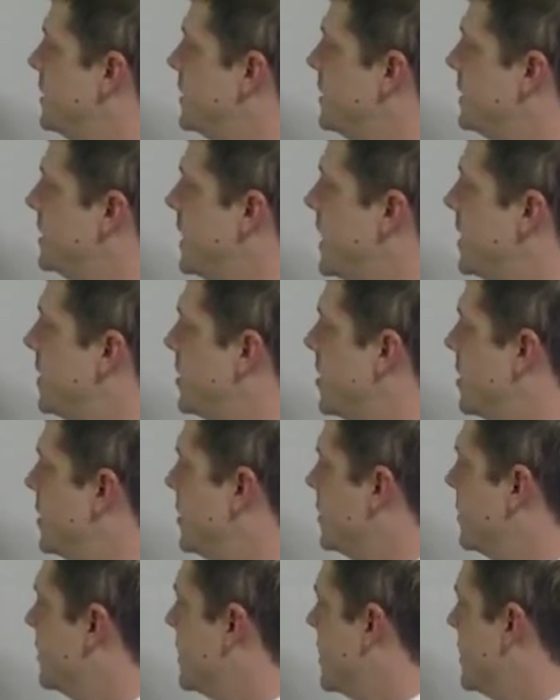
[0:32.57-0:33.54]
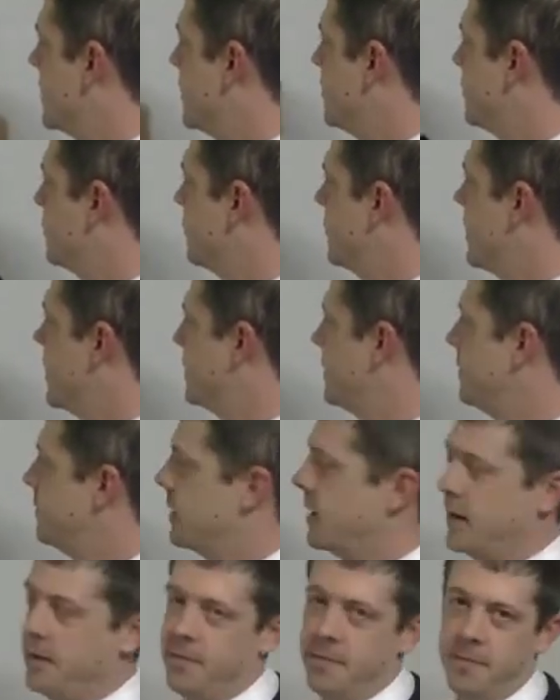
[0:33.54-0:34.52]
then the Antarctic kind of goes around it,
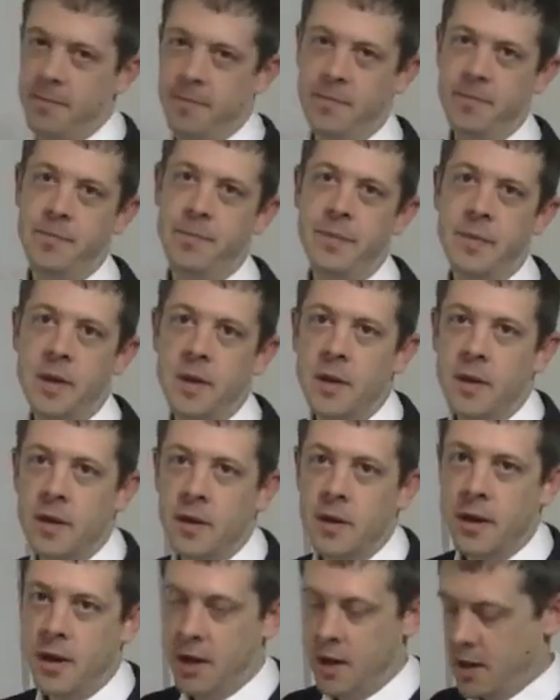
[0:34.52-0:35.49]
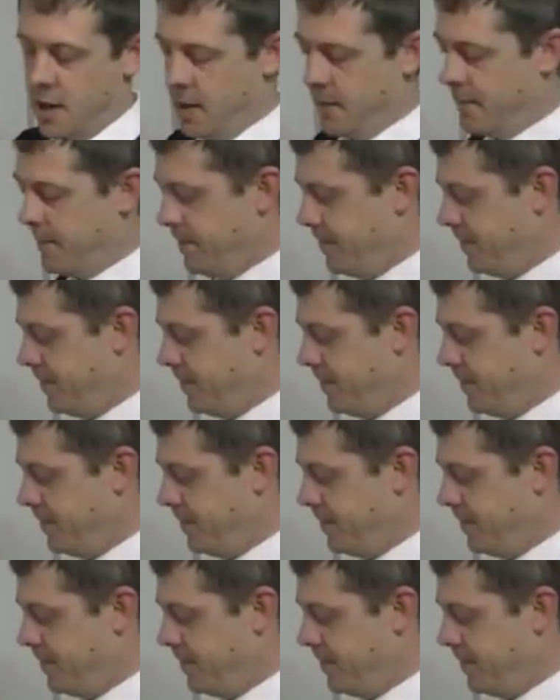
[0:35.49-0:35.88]
right? Alright.